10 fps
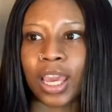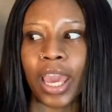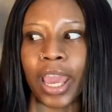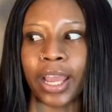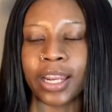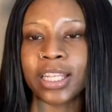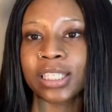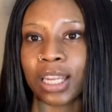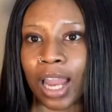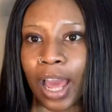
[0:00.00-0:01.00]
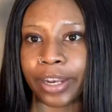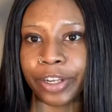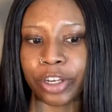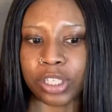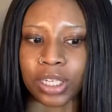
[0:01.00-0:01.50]
And it's a lot in
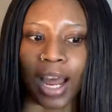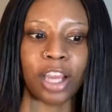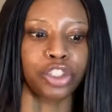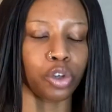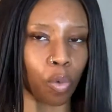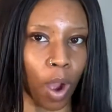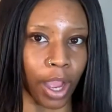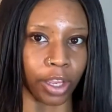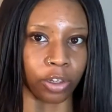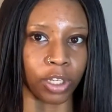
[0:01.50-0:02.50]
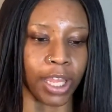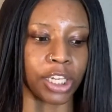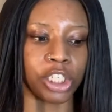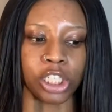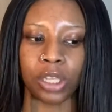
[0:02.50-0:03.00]
here to last you a while and
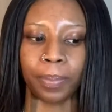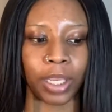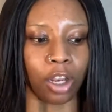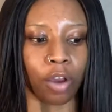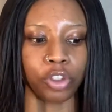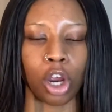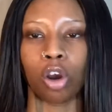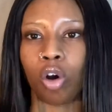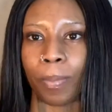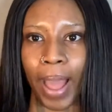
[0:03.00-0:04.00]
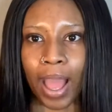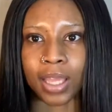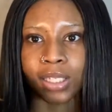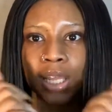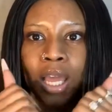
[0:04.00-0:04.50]
it's just a peel off charcoal mask